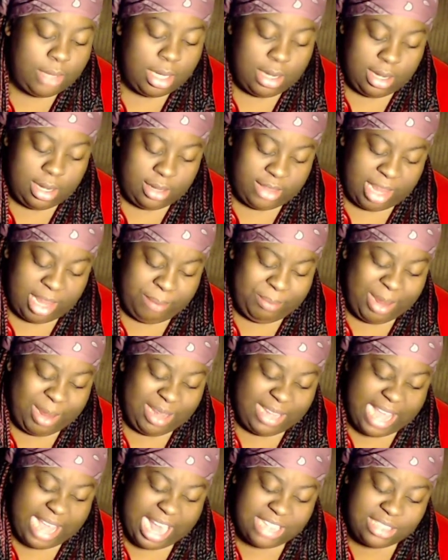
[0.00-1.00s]
They barely
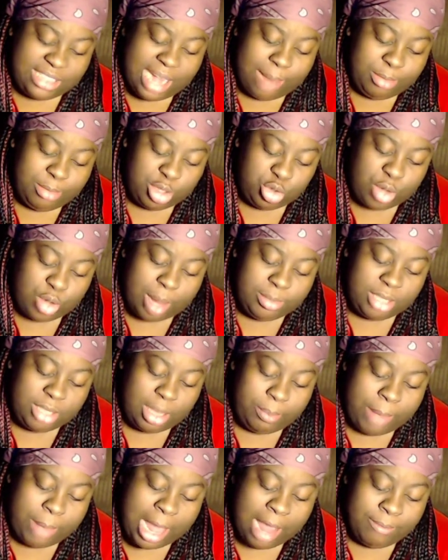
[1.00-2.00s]
had time to drop to the
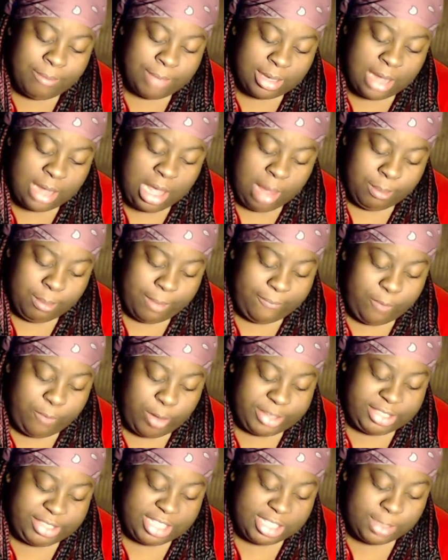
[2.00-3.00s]
pavement before she
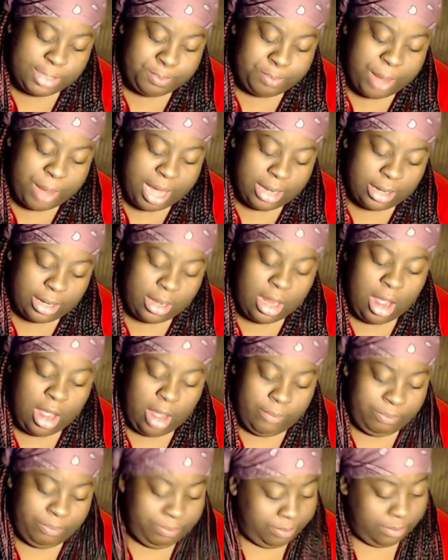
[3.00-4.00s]
spun,
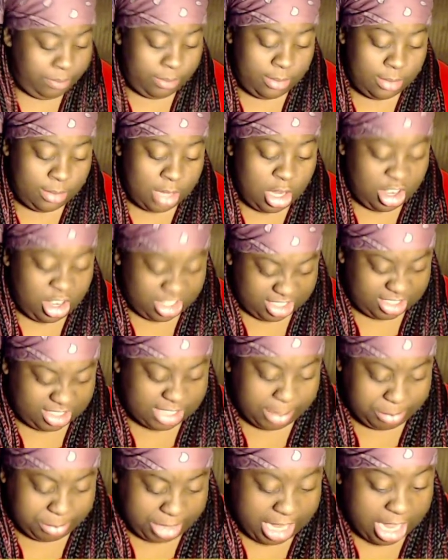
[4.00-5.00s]
her scepter
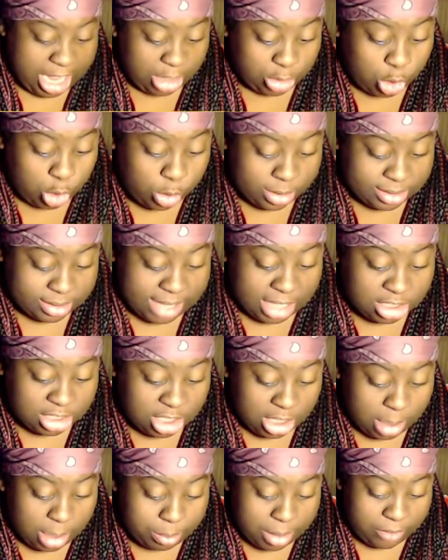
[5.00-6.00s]
held horizontally
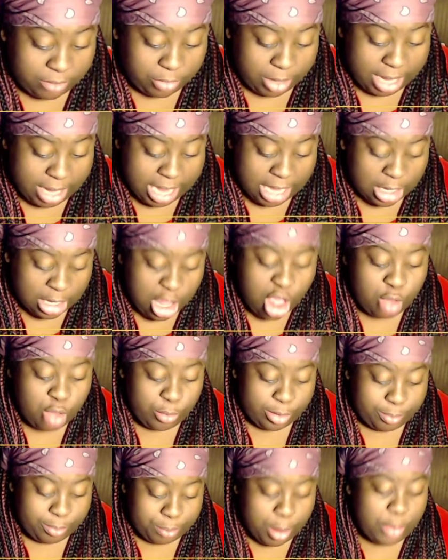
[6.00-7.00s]
above her head with
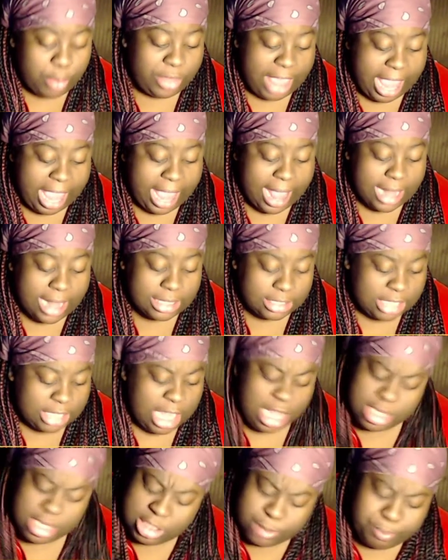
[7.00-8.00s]
both hands,
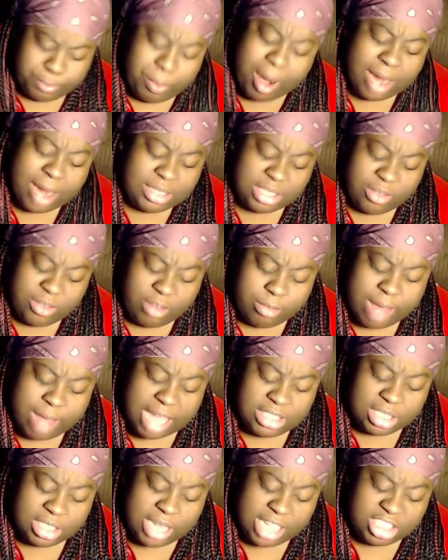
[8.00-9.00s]
sparks of
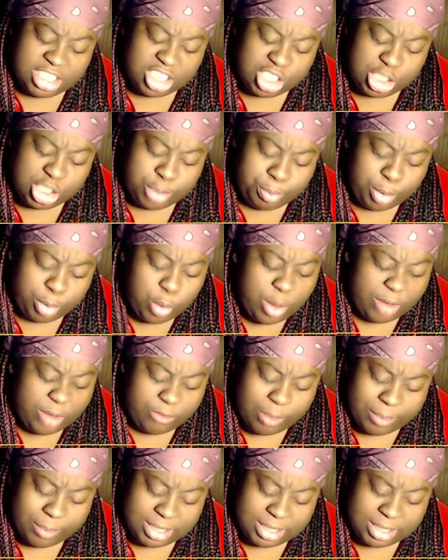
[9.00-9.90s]
imagination spewing from its